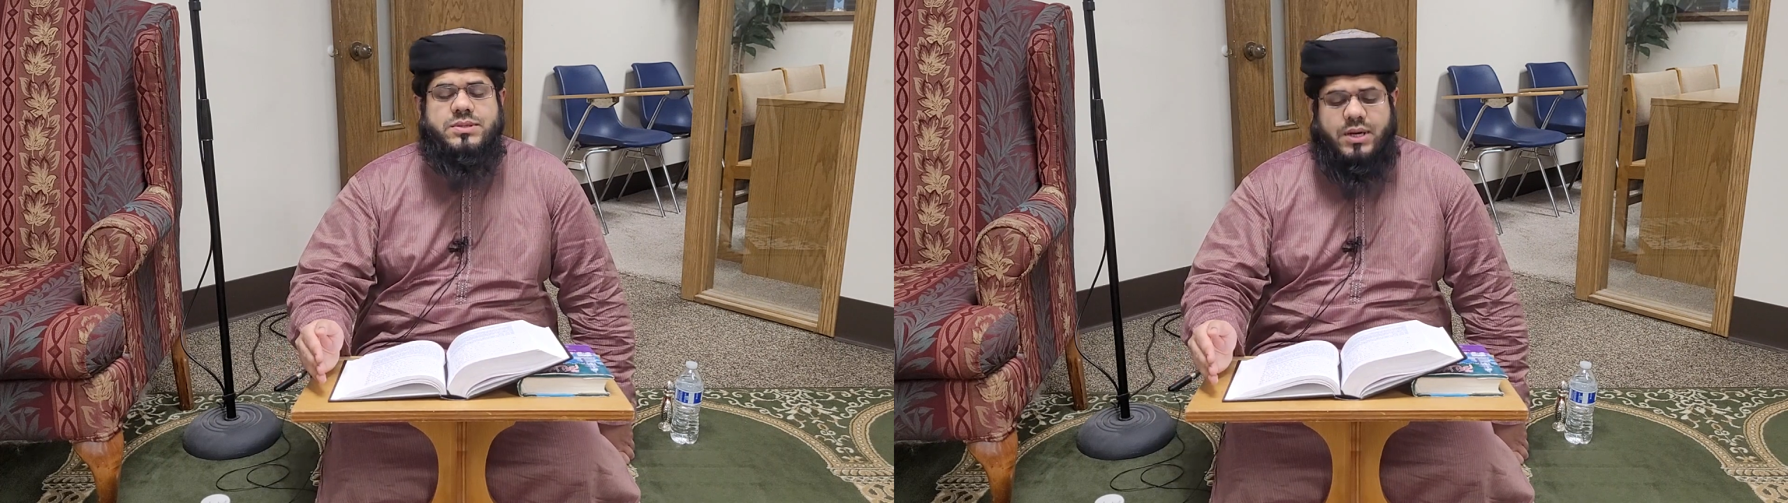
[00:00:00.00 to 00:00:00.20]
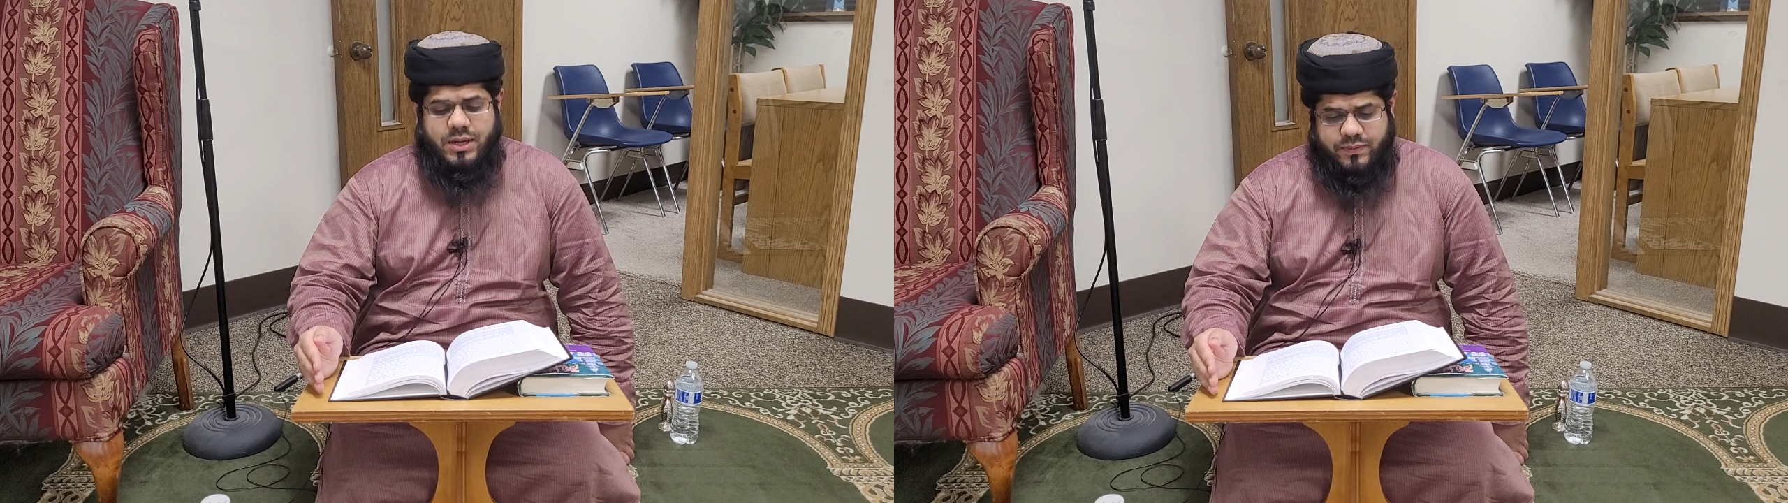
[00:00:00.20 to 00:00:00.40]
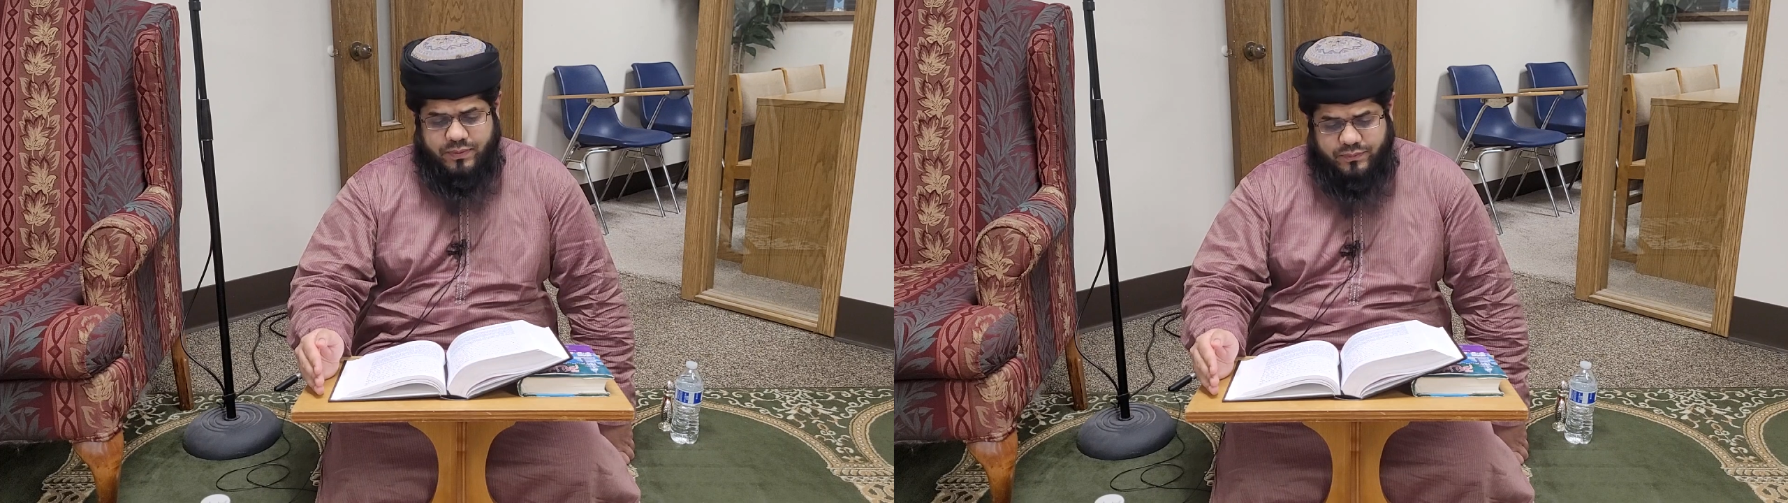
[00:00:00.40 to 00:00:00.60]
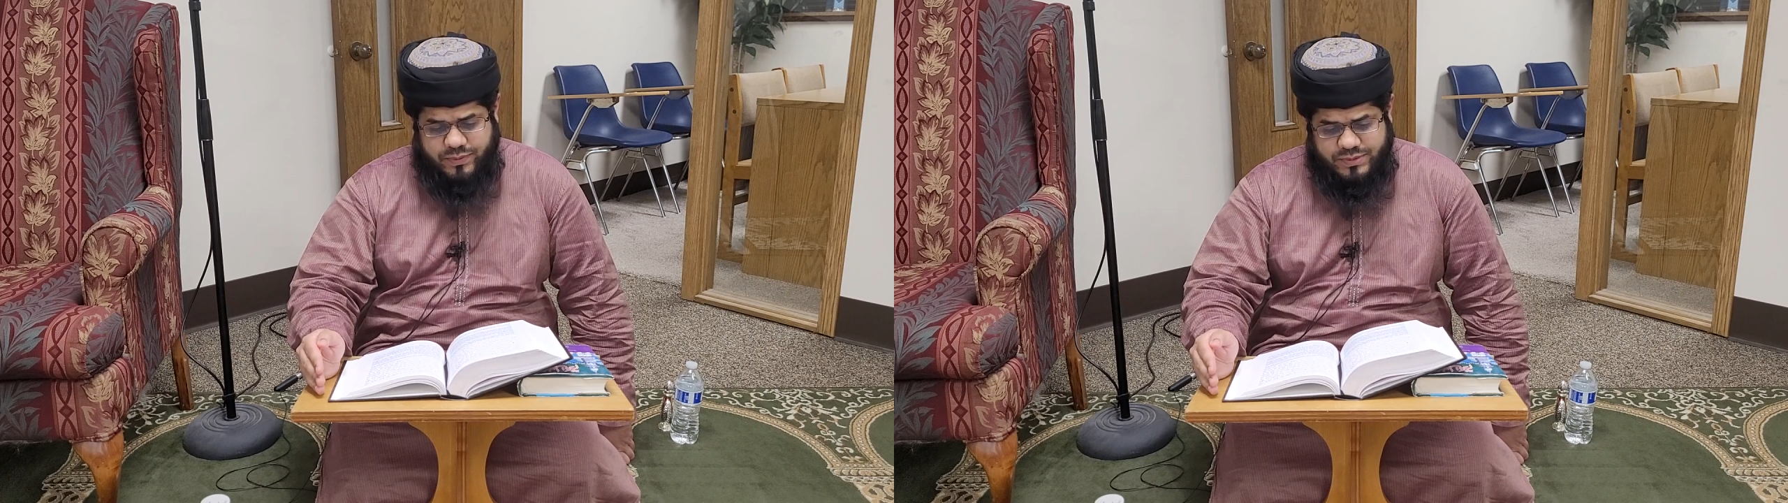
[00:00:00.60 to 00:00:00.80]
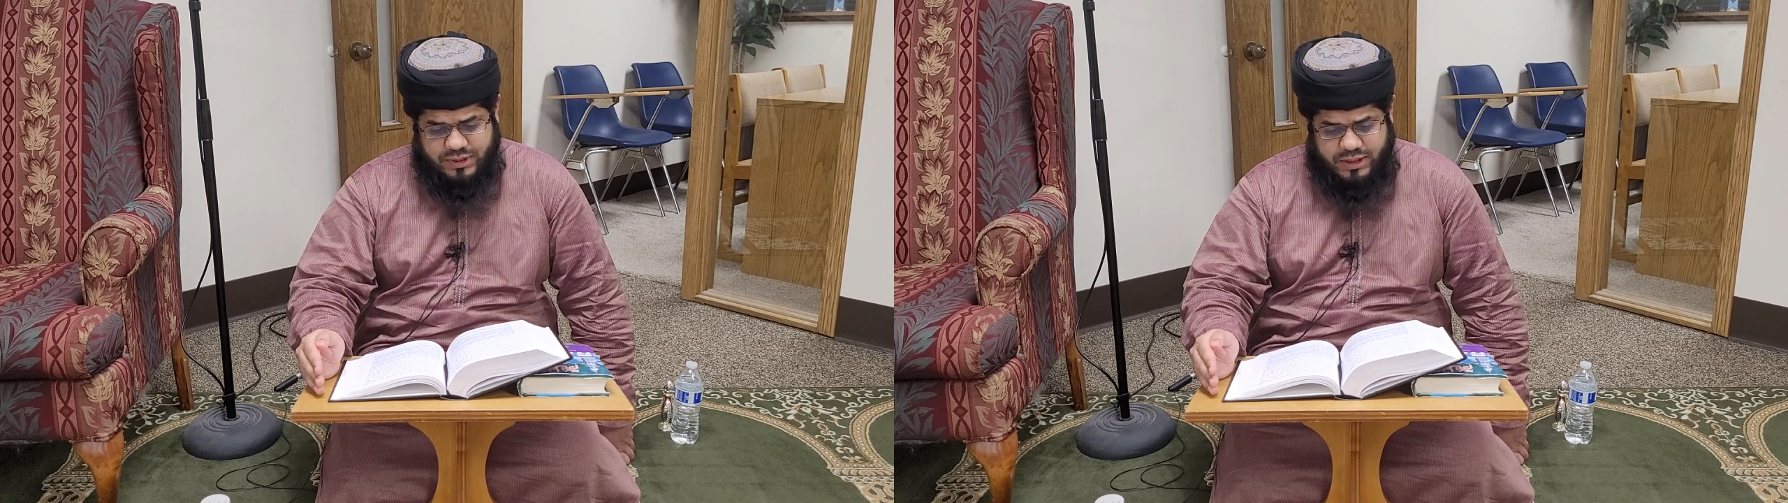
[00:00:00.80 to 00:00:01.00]
start
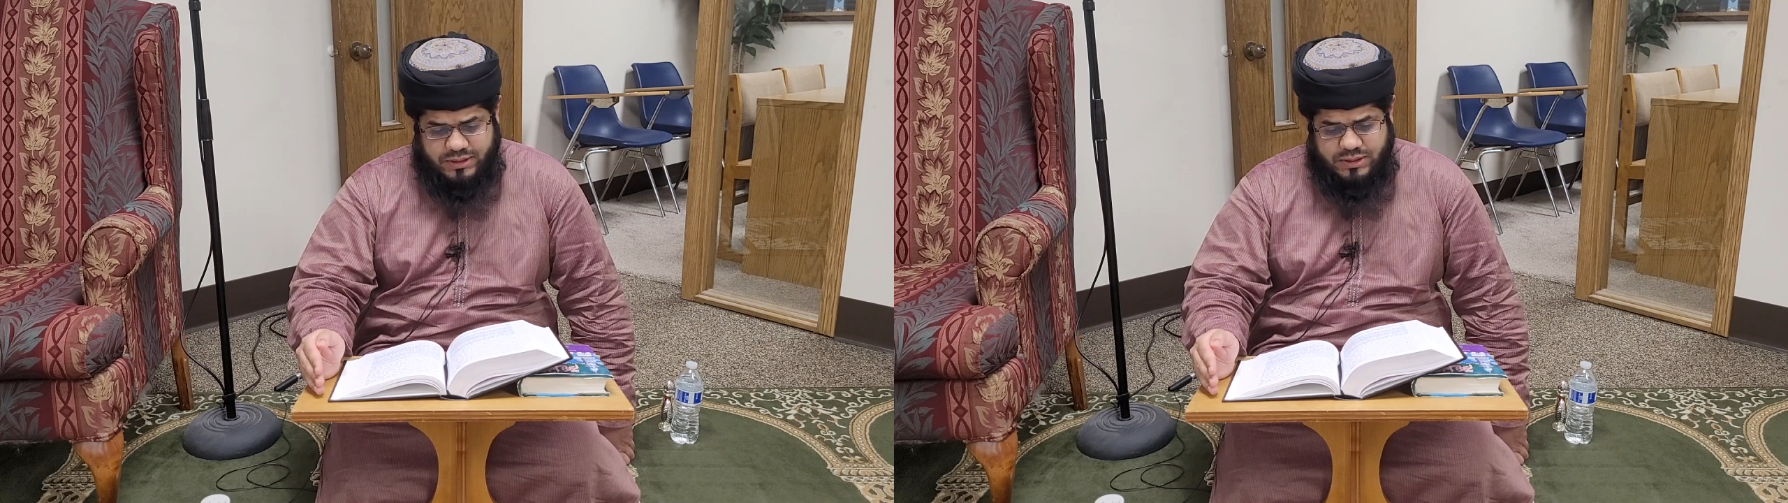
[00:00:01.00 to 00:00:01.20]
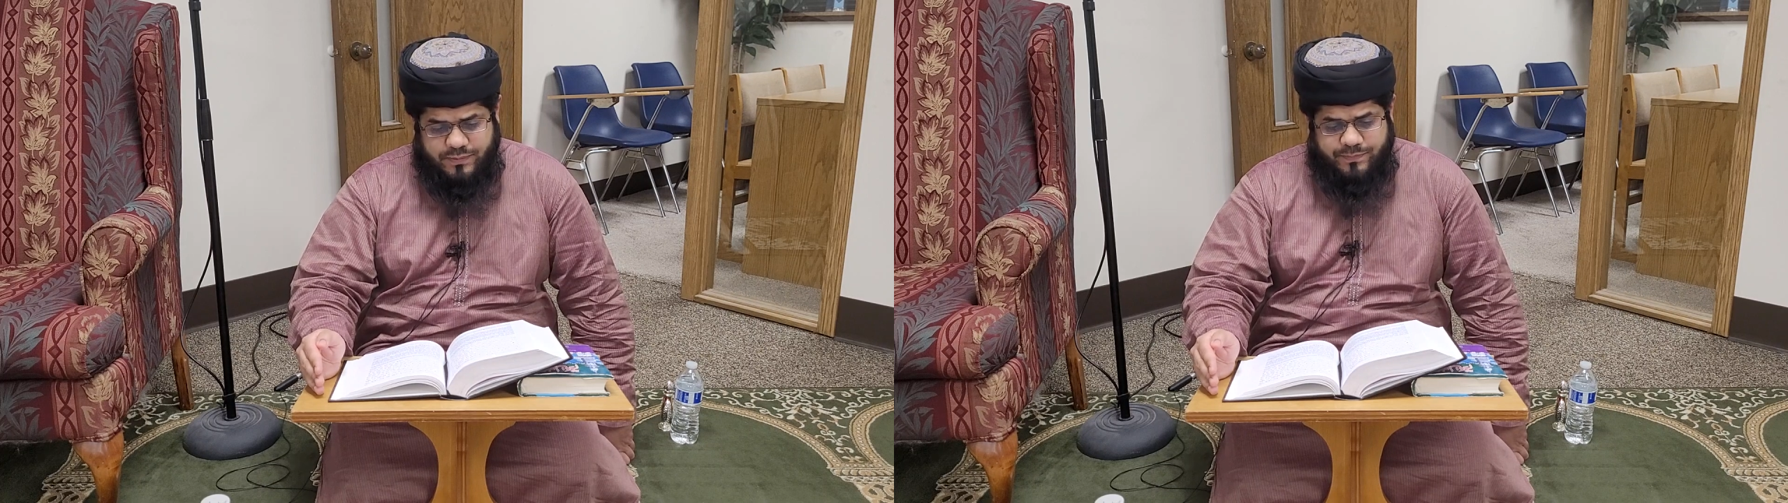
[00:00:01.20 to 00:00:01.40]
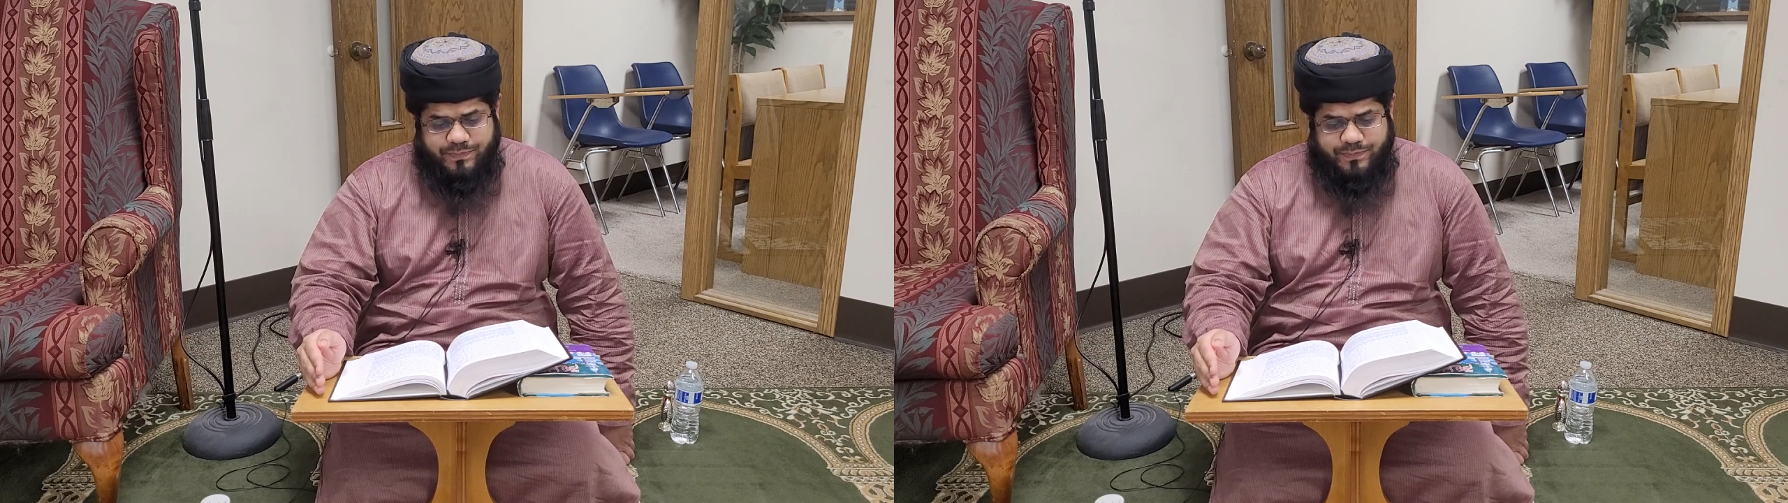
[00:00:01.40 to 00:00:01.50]
from scratch.